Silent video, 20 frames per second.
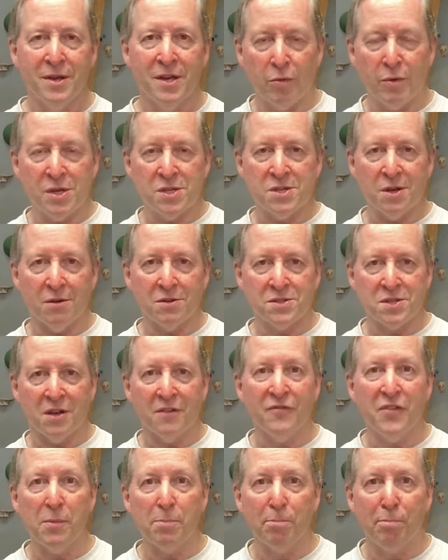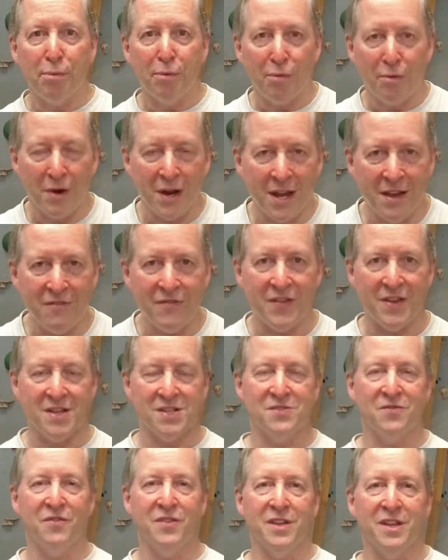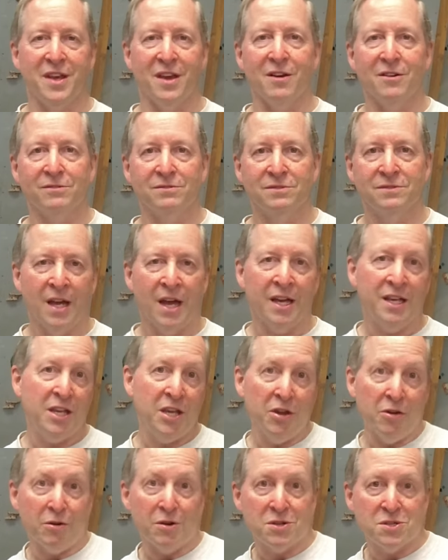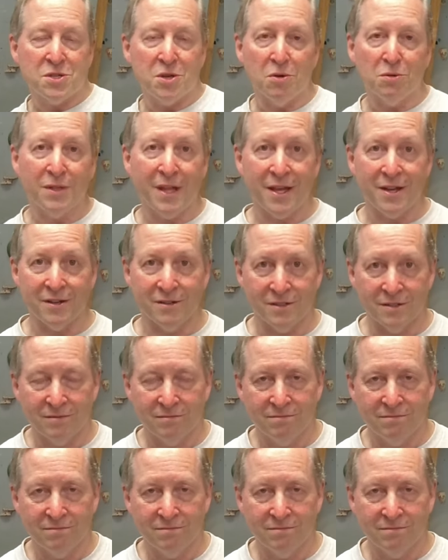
the results of the previous video, a year or so later.